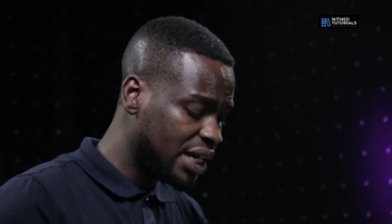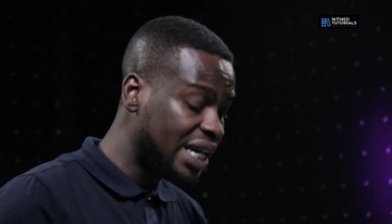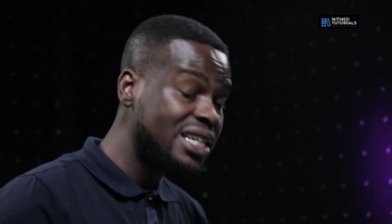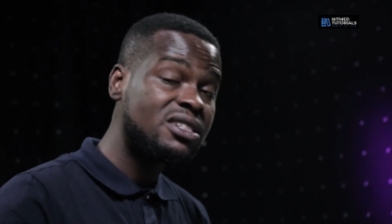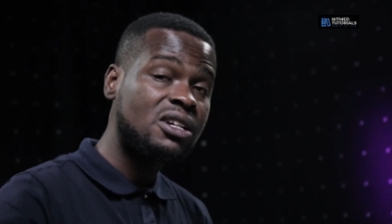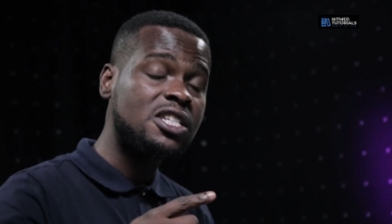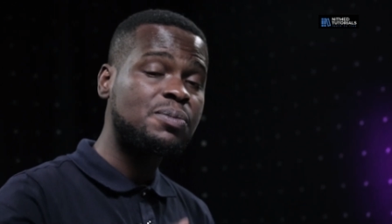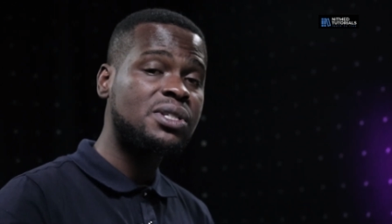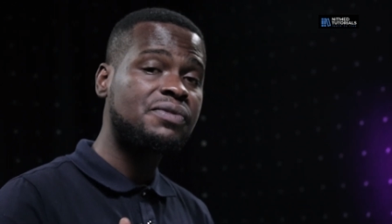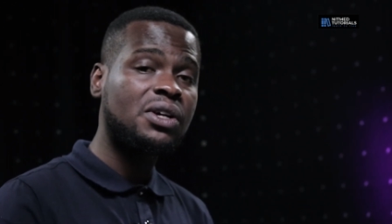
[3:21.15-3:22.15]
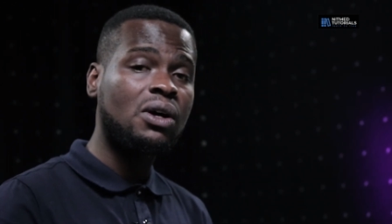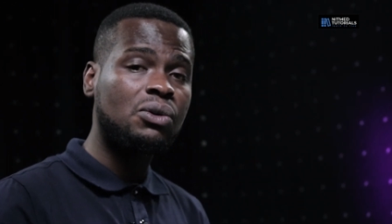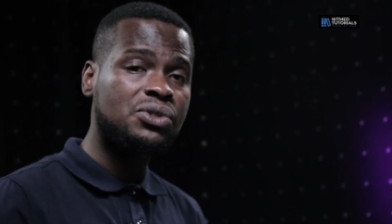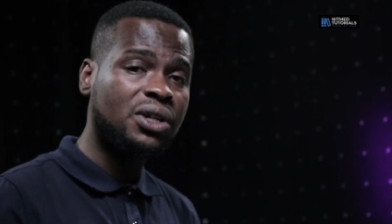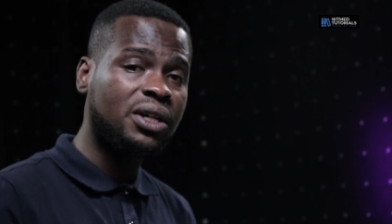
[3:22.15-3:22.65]
In non-specific
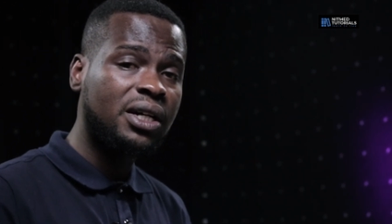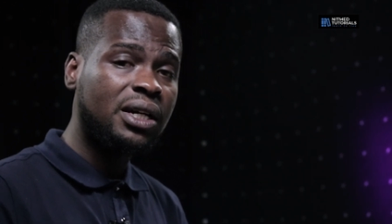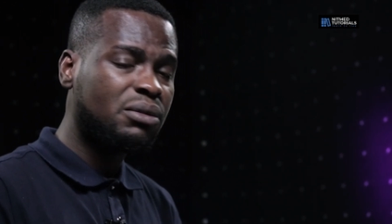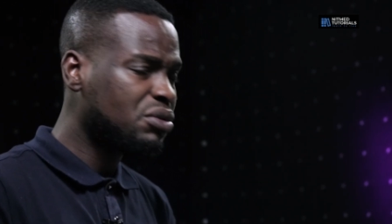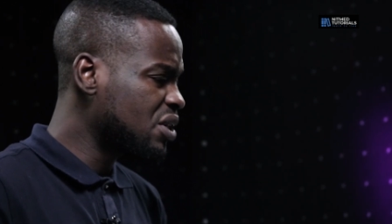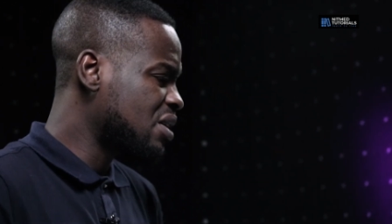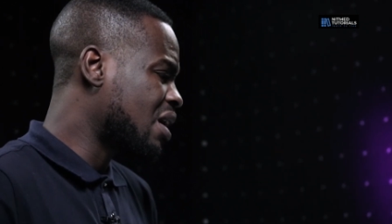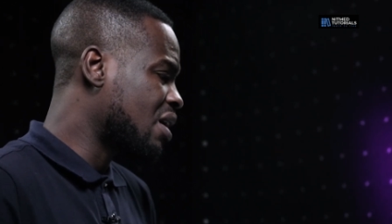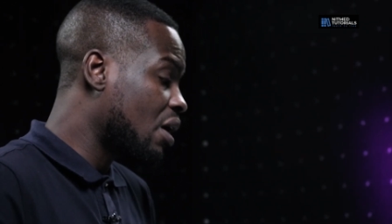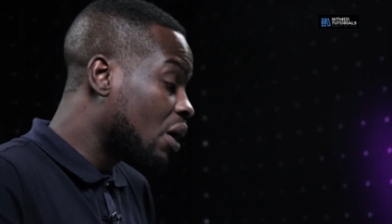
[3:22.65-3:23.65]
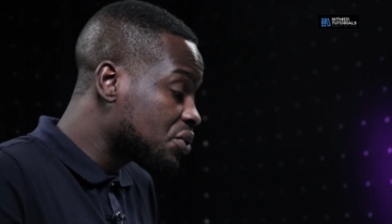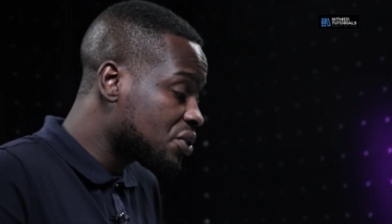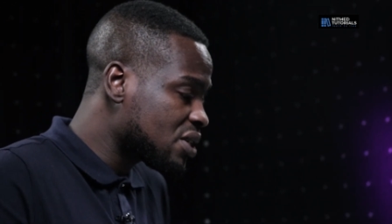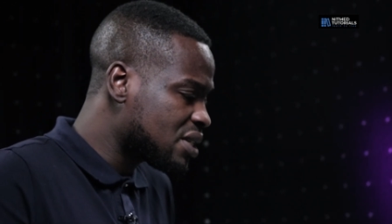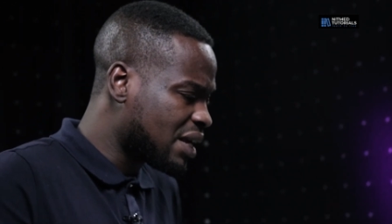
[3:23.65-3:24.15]
ulcer, these are
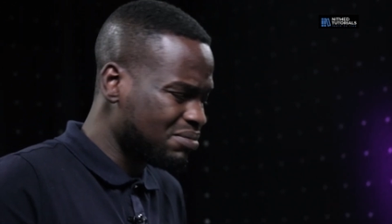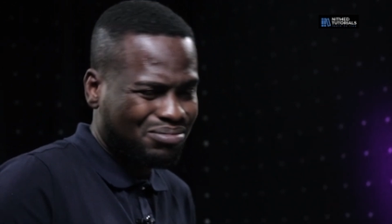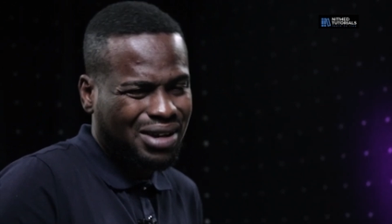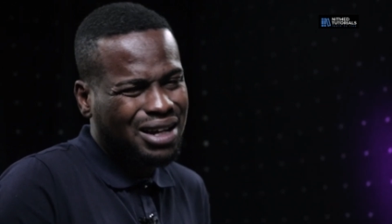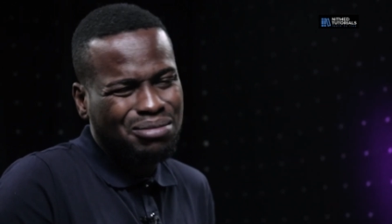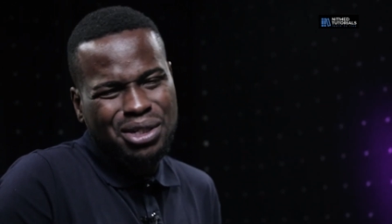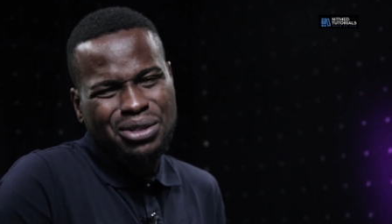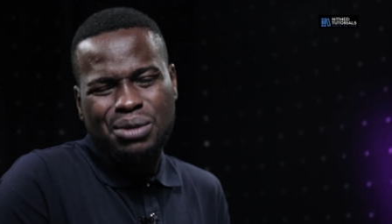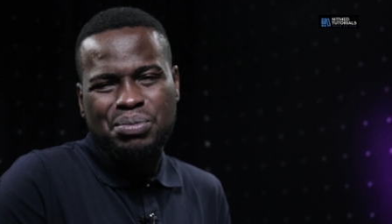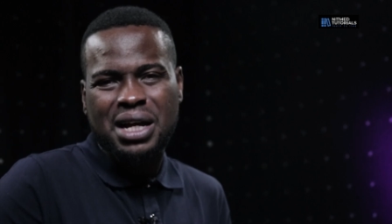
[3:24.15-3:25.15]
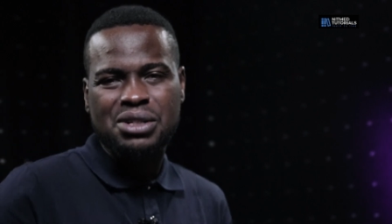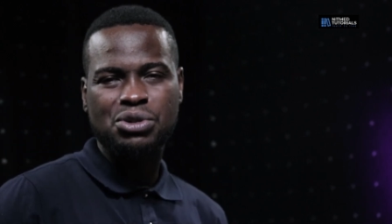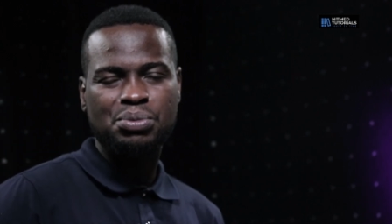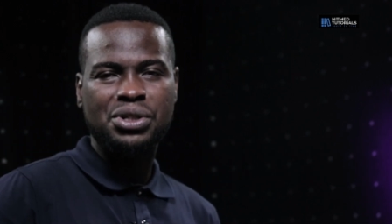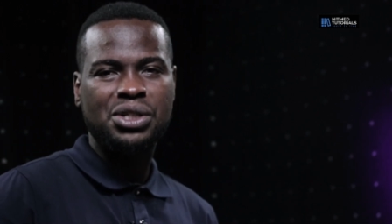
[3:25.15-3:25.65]
ulcers that may not be
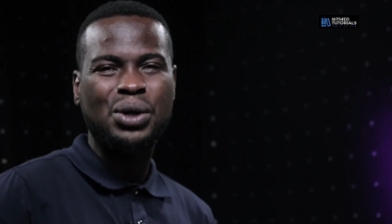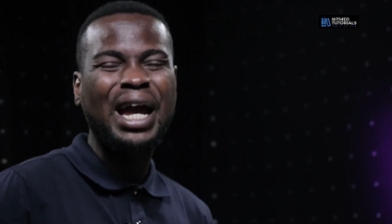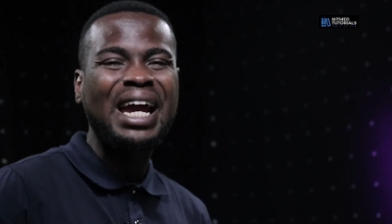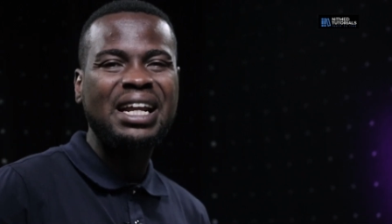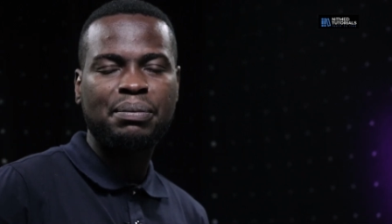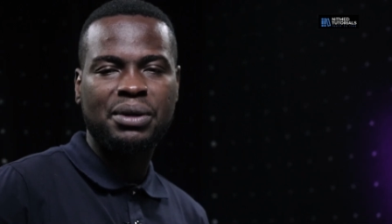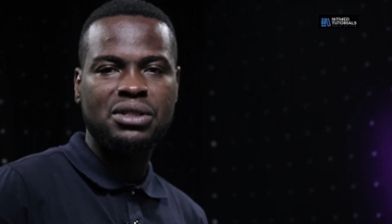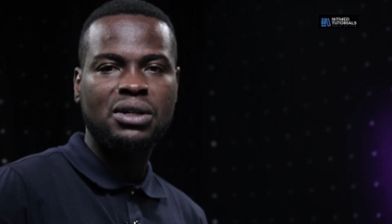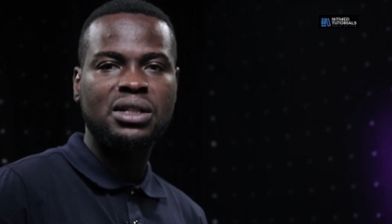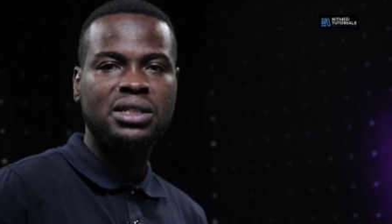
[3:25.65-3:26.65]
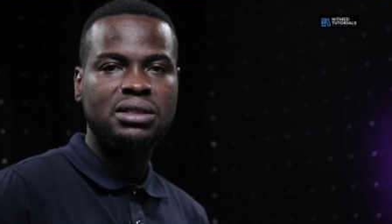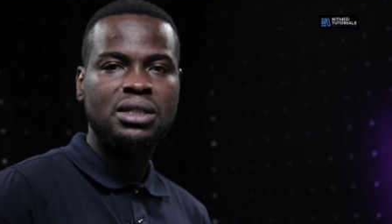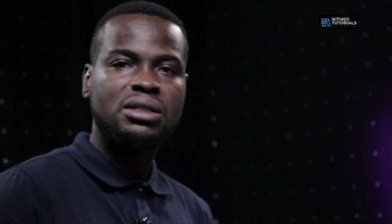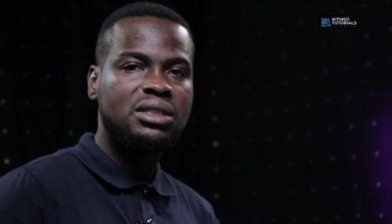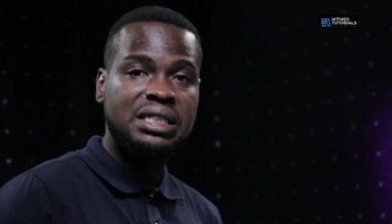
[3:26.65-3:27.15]
attributed to any particular
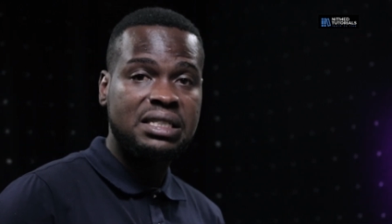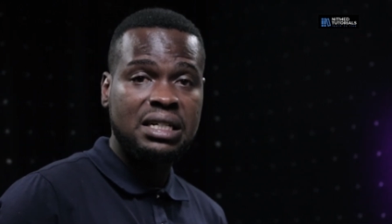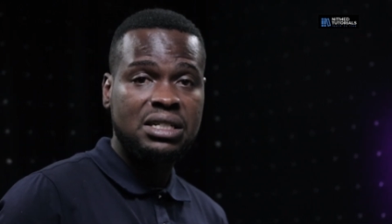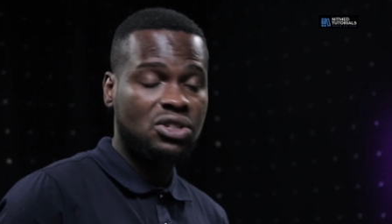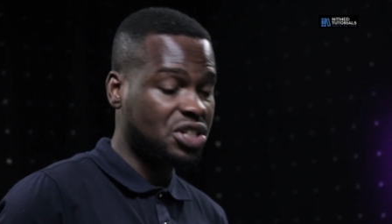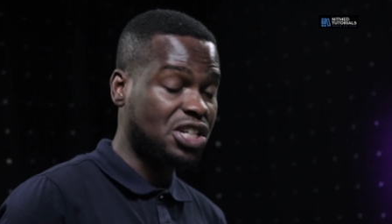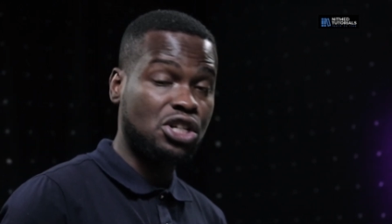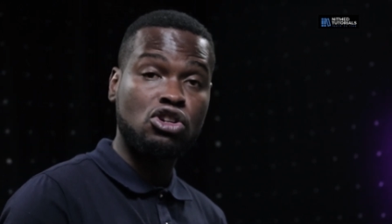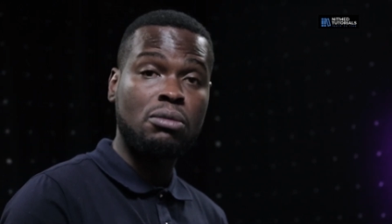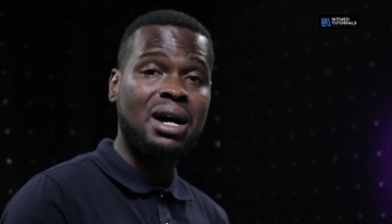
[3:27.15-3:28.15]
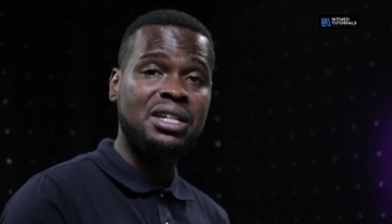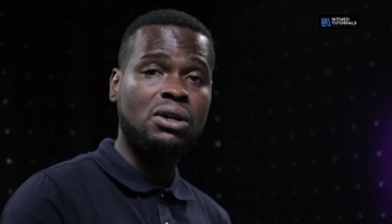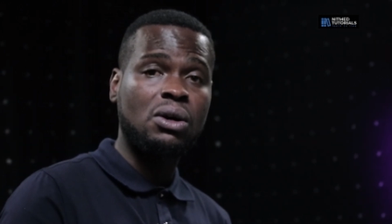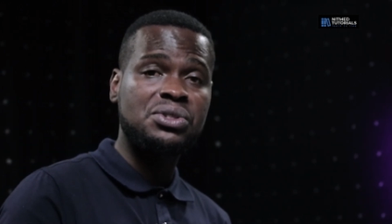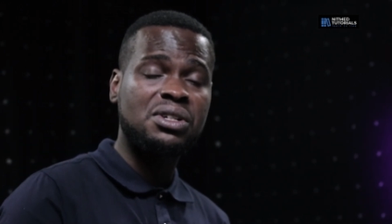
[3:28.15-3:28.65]
disease, such as a
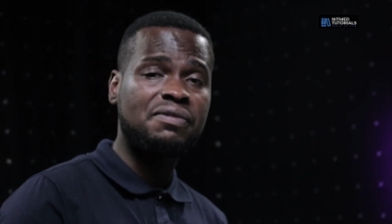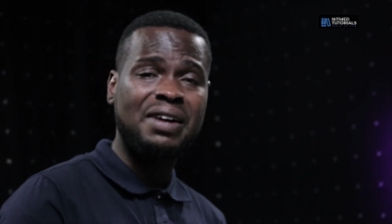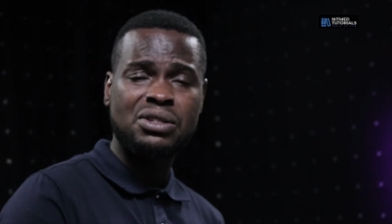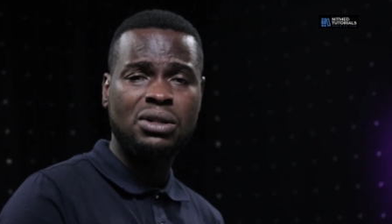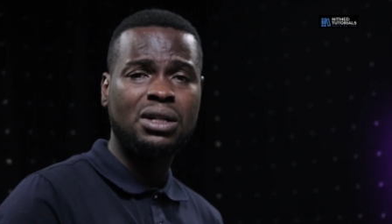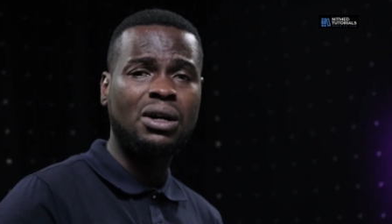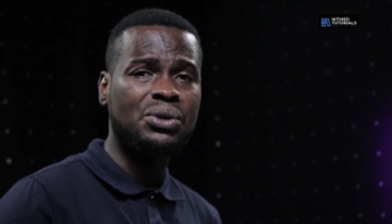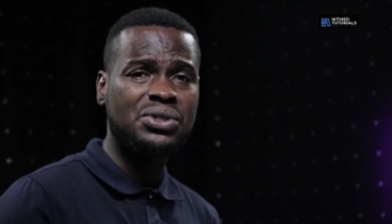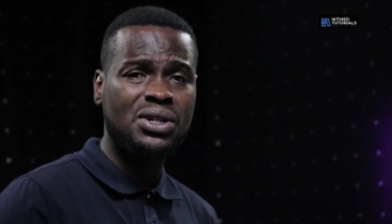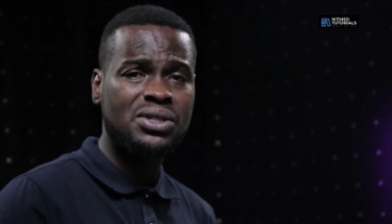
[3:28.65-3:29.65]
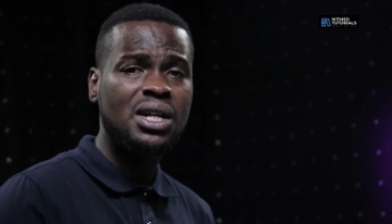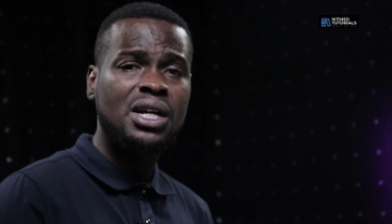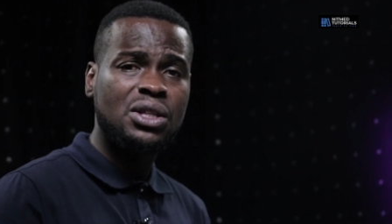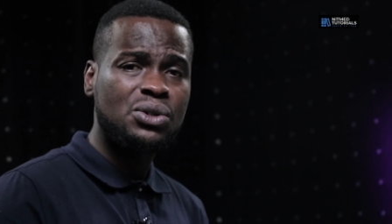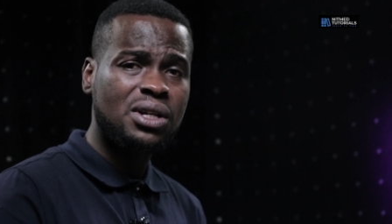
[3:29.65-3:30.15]
traumatic ulcer, vascular ulcers.
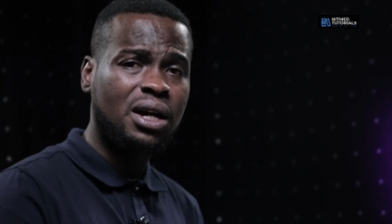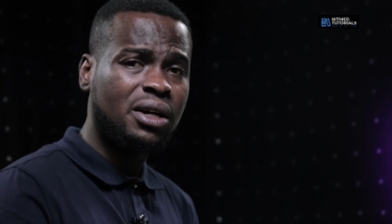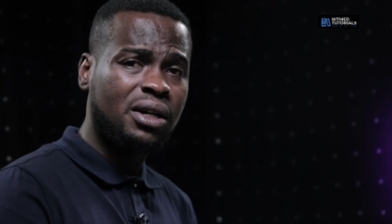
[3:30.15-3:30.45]
Those